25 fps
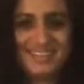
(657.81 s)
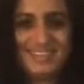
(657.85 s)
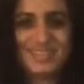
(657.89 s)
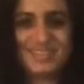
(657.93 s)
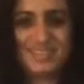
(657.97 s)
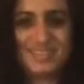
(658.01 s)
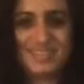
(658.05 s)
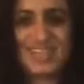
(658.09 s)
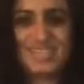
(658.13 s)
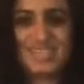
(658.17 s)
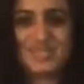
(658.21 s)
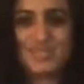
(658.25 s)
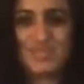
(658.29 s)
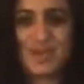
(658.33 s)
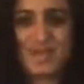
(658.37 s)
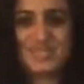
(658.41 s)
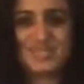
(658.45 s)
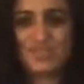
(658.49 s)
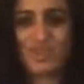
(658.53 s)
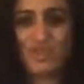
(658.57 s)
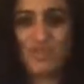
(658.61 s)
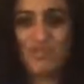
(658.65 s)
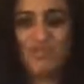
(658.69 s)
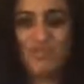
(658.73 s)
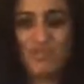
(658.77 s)
So that's why
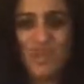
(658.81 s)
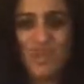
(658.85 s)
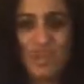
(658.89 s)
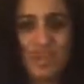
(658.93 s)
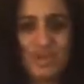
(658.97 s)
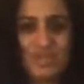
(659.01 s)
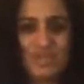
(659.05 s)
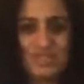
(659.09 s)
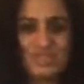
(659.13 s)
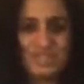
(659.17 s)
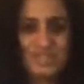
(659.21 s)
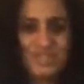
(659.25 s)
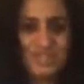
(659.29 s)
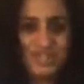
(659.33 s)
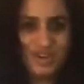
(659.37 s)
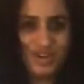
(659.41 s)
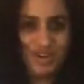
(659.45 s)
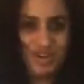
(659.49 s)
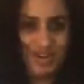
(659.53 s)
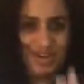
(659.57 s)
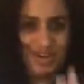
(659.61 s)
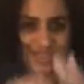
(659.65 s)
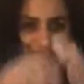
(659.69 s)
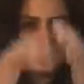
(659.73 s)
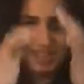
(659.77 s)
it's called fragrance
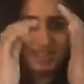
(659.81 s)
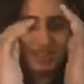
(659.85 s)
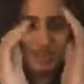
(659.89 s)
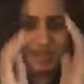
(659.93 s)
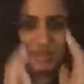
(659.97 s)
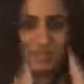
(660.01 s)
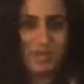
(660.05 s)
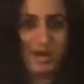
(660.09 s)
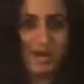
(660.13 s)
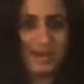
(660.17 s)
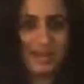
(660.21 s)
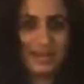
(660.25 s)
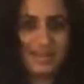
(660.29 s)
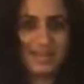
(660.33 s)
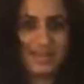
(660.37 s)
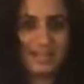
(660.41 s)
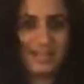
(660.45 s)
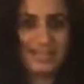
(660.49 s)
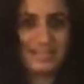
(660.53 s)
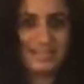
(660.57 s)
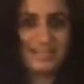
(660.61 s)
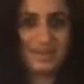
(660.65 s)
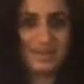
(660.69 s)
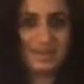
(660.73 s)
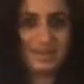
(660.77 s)
Qigong, that your body
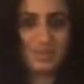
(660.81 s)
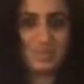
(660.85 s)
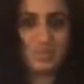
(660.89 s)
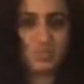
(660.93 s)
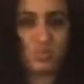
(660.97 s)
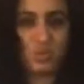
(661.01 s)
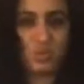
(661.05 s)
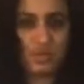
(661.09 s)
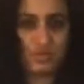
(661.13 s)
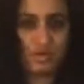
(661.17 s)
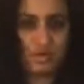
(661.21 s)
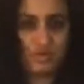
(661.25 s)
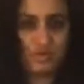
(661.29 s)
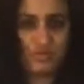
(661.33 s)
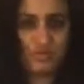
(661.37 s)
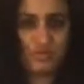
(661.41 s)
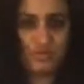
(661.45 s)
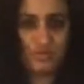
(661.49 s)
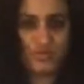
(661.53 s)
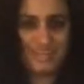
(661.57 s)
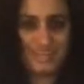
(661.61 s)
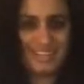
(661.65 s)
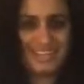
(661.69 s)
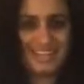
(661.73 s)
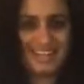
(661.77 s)
lets out this
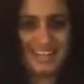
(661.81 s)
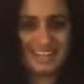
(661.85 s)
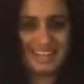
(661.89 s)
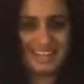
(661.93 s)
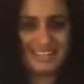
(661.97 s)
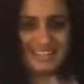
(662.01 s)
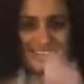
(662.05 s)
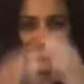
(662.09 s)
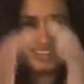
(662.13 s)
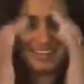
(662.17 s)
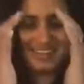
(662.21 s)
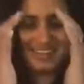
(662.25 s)
wonderful scent,